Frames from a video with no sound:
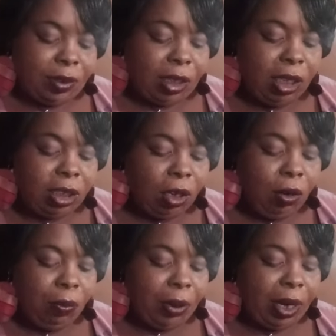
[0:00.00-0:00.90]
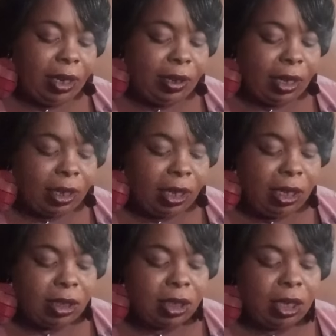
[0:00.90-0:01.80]
he told Brandon that
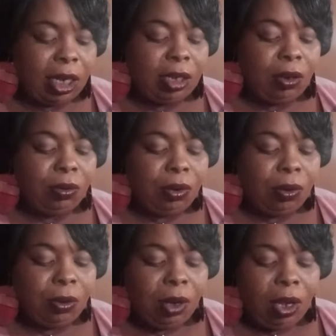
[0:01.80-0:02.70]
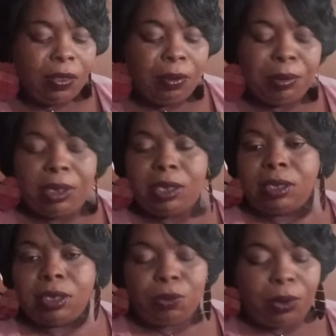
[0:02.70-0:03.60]
kids today don't know the
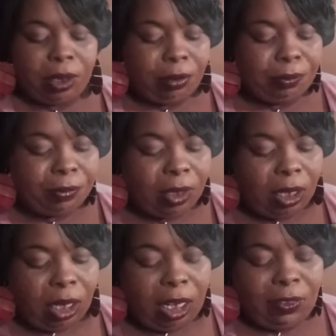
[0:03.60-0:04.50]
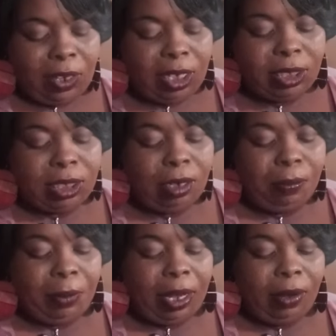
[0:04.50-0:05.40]
business well and they
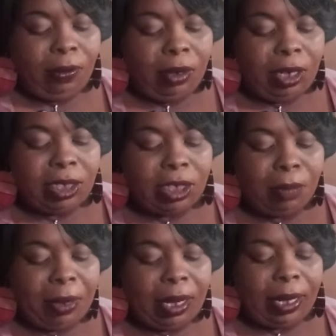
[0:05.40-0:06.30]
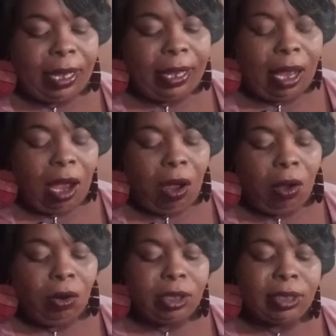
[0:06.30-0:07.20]
step out they step out of line
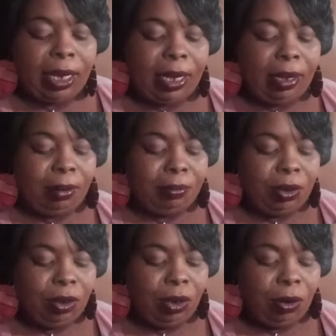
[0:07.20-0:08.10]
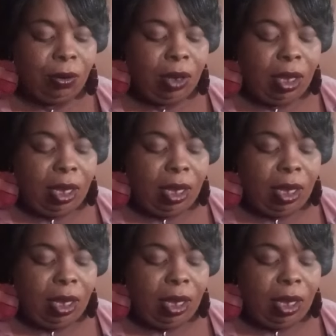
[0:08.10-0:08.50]
all the time you know